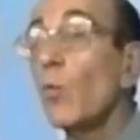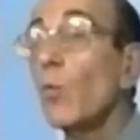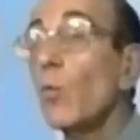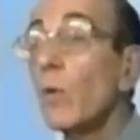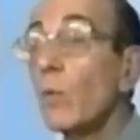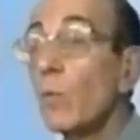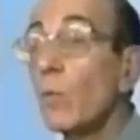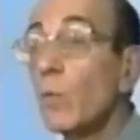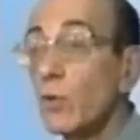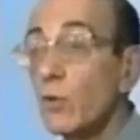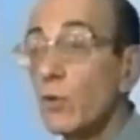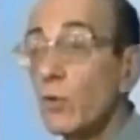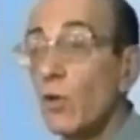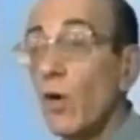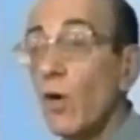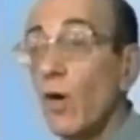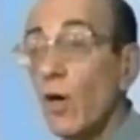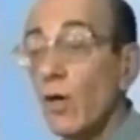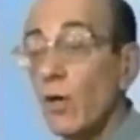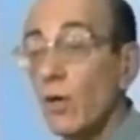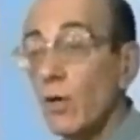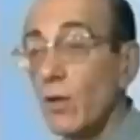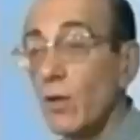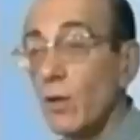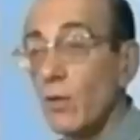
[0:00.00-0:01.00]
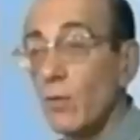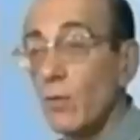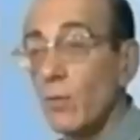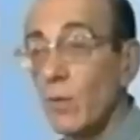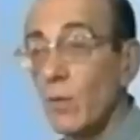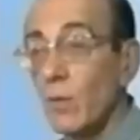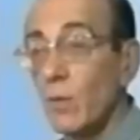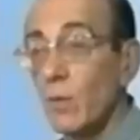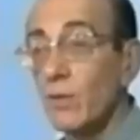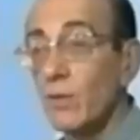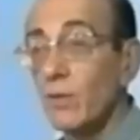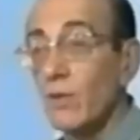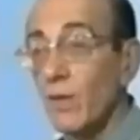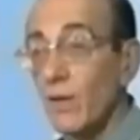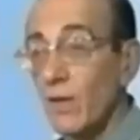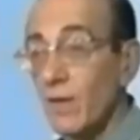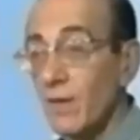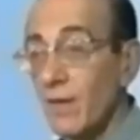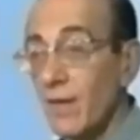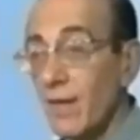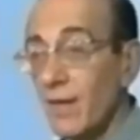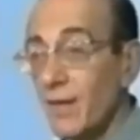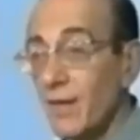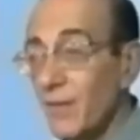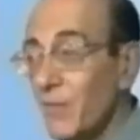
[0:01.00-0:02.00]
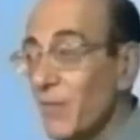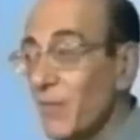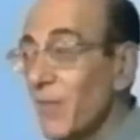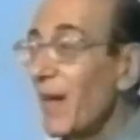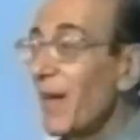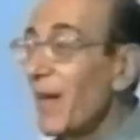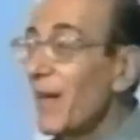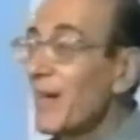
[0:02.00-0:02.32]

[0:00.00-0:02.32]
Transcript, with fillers: "We will talk. We will talk later."